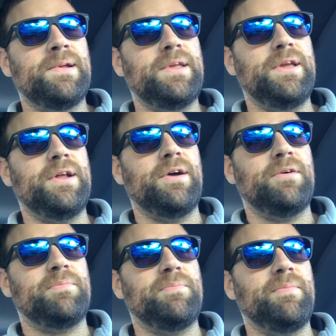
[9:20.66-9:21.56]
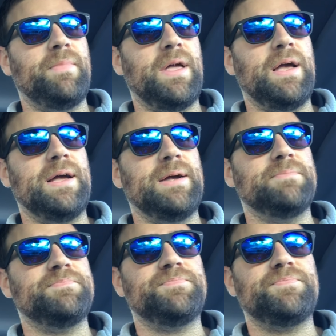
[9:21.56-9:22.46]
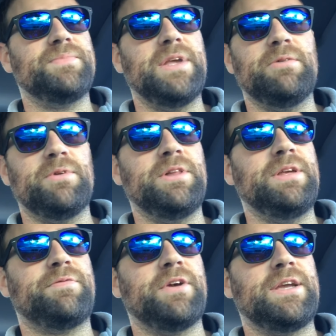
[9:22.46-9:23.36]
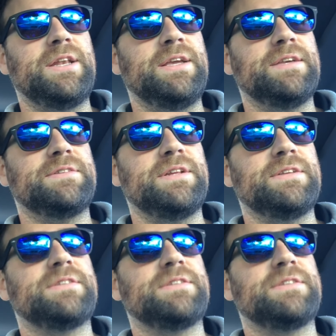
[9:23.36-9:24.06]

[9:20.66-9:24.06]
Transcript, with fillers: you know um, it really freaking is, and it